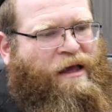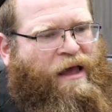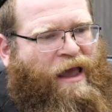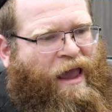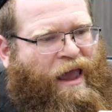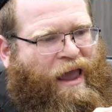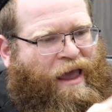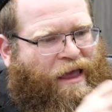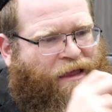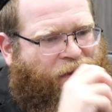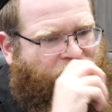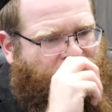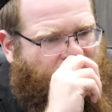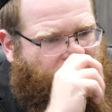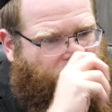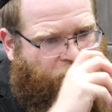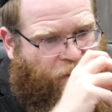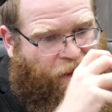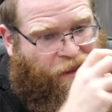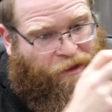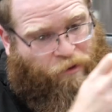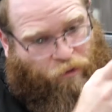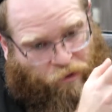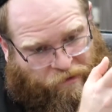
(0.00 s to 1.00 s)
And
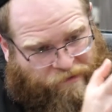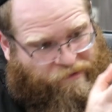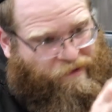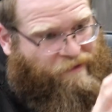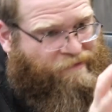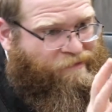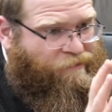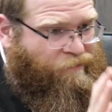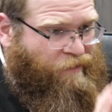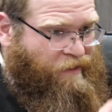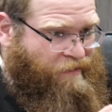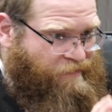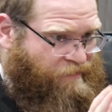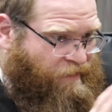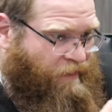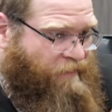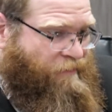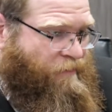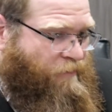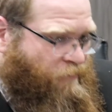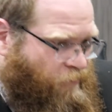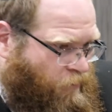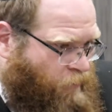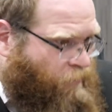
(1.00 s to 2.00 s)
it also has to make
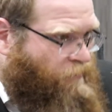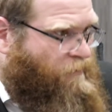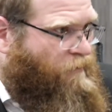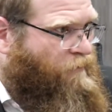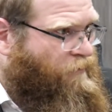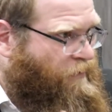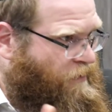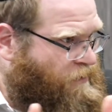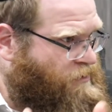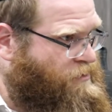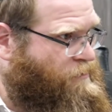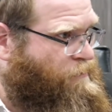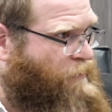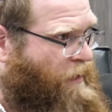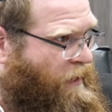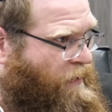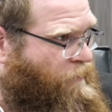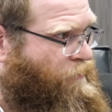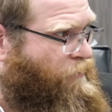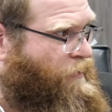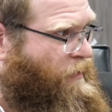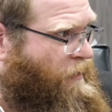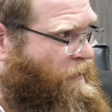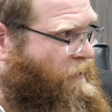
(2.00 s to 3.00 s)
sense in terms of each
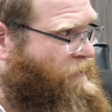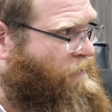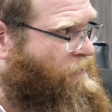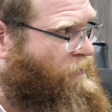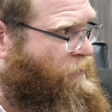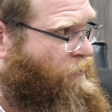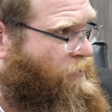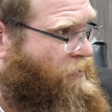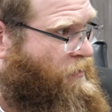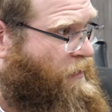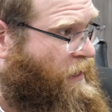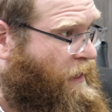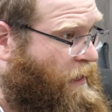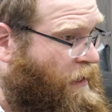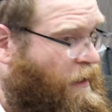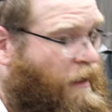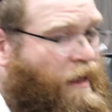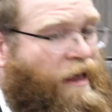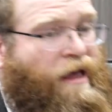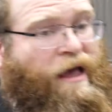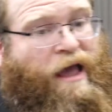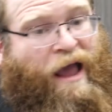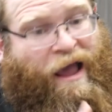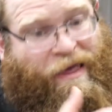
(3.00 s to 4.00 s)
Zman being its own thing.
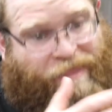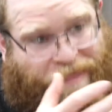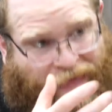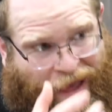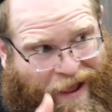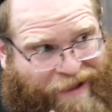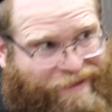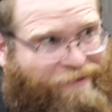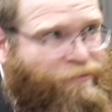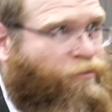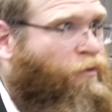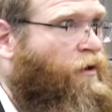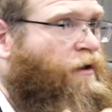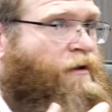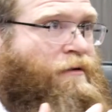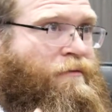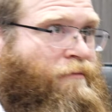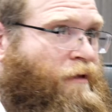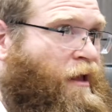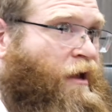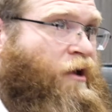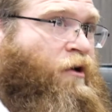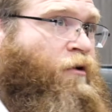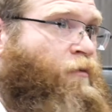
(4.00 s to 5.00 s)
And that's
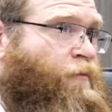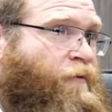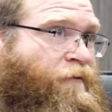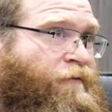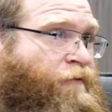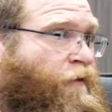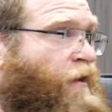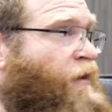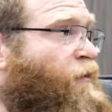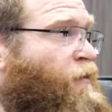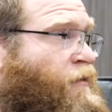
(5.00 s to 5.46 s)
when it could be funny